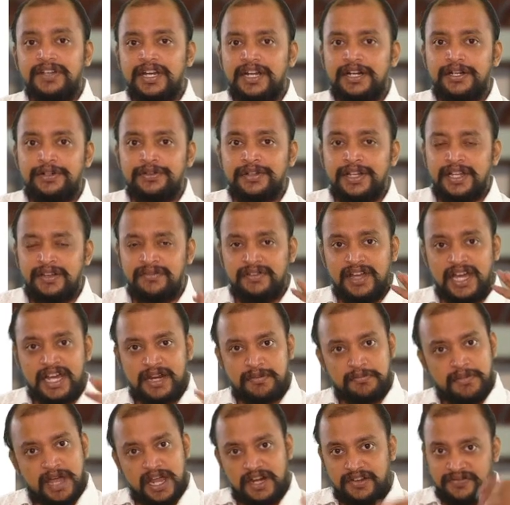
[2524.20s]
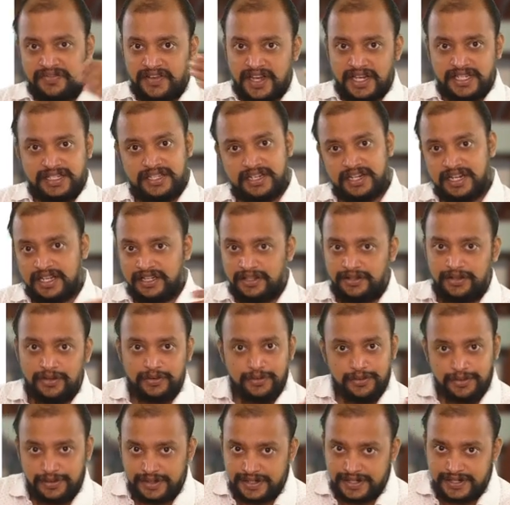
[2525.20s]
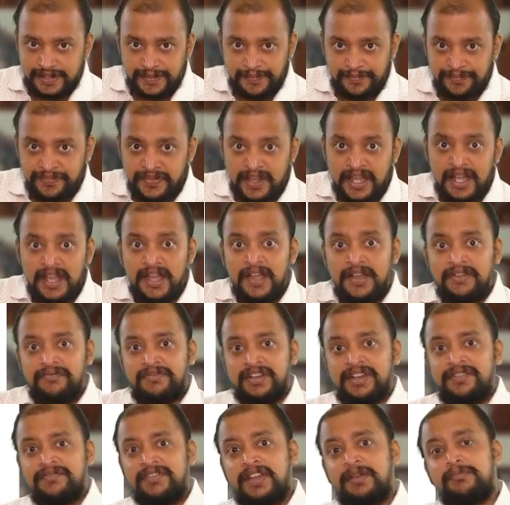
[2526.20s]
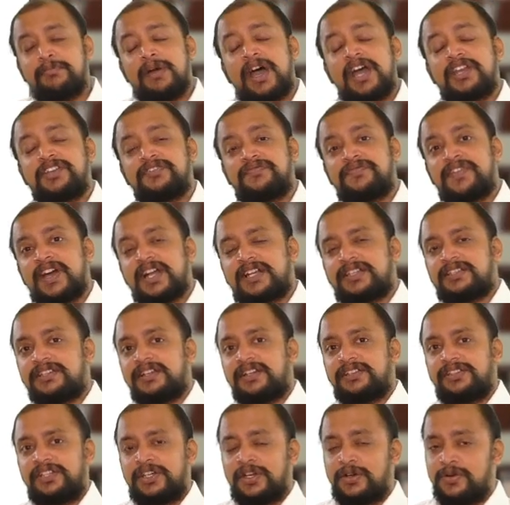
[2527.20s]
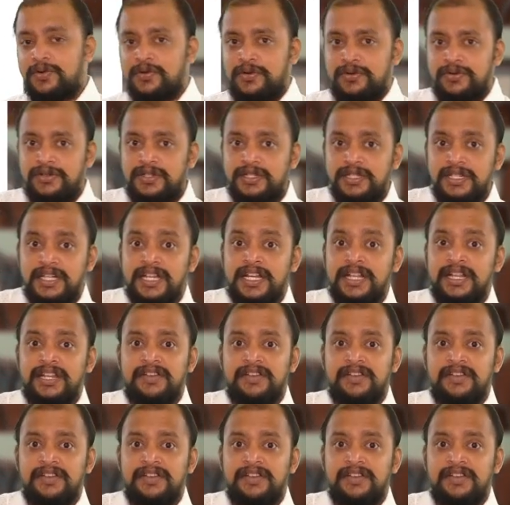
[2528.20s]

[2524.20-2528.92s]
are doing we are manufacturing the goods when we manufacture the goods in the